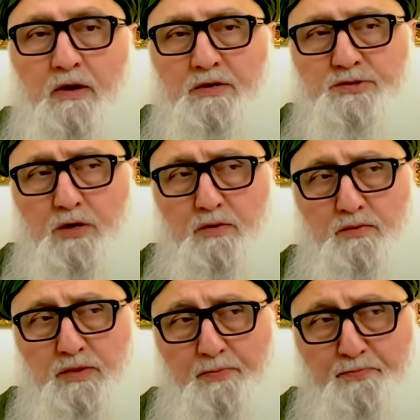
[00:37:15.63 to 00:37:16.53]

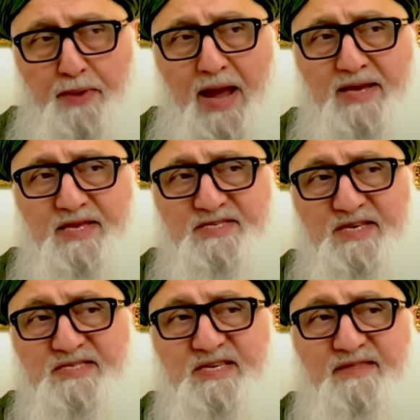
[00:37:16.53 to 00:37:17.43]
So the
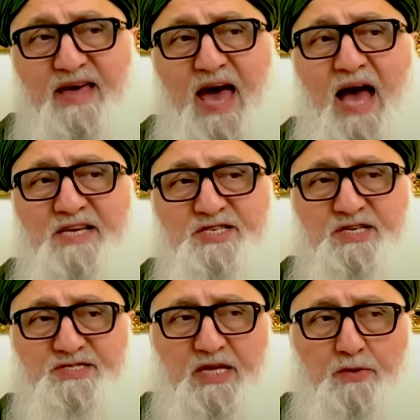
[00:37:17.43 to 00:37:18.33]
practices and the
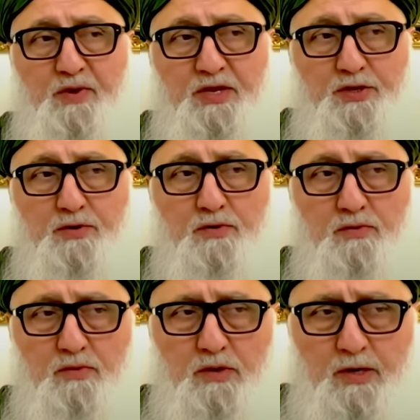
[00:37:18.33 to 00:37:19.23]
actions that we do